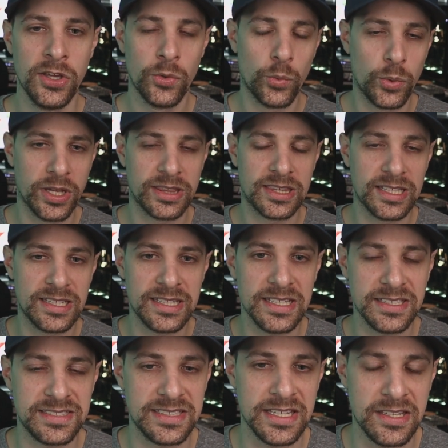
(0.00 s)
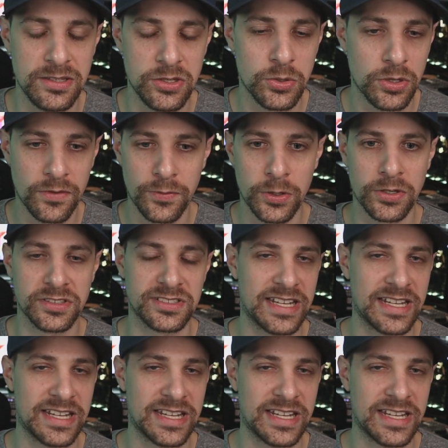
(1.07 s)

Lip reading: with the DC universe,